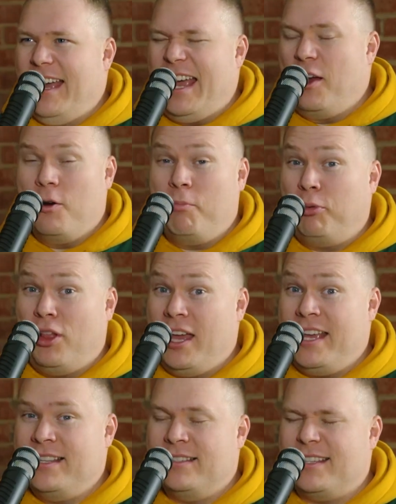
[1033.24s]

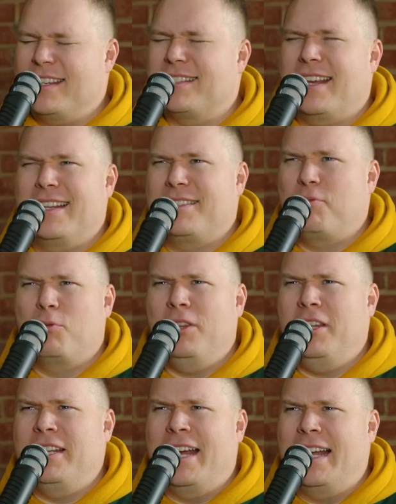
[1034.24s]
airplanes is that it's
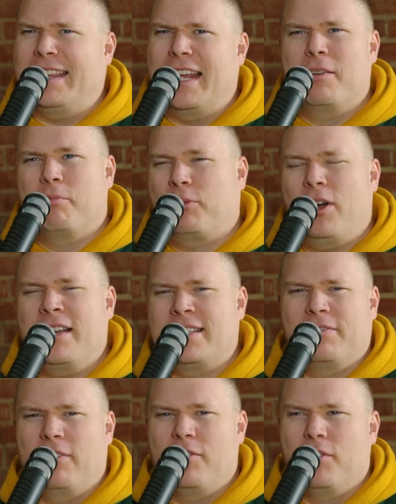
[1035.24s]
really not that
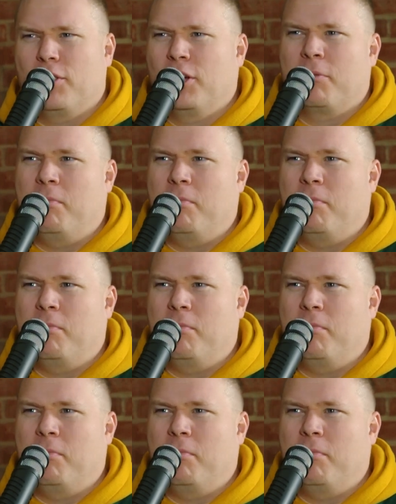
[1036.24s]
impressive if you look